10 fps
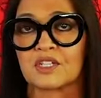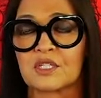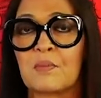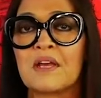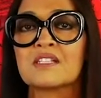
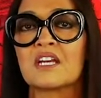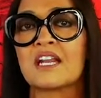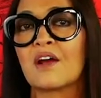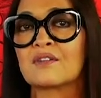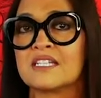Depends on
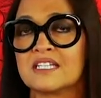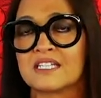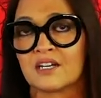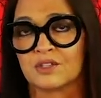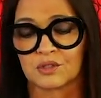how
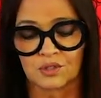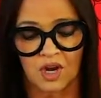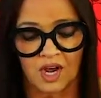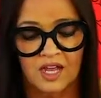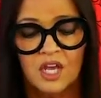detailed you
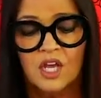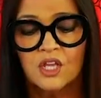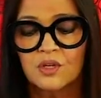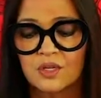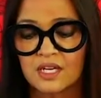draw.
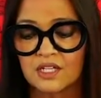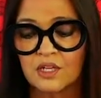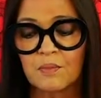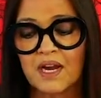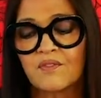You, can,
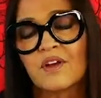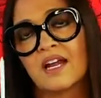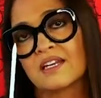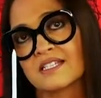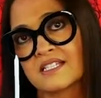you might have
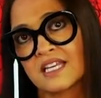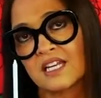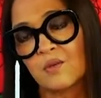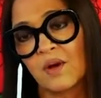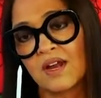gotten a
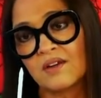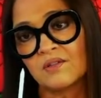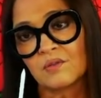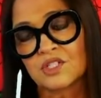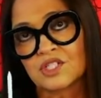skinny one,
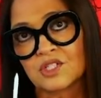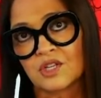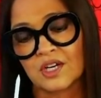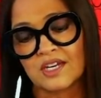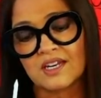which is
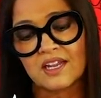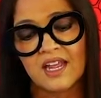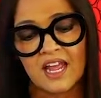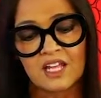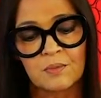good,
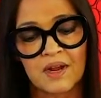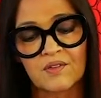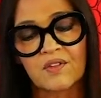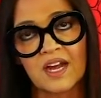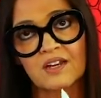and you might
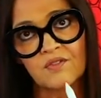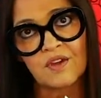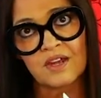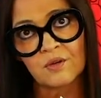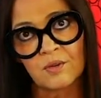have gotten a
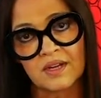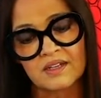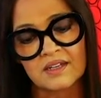fatter one.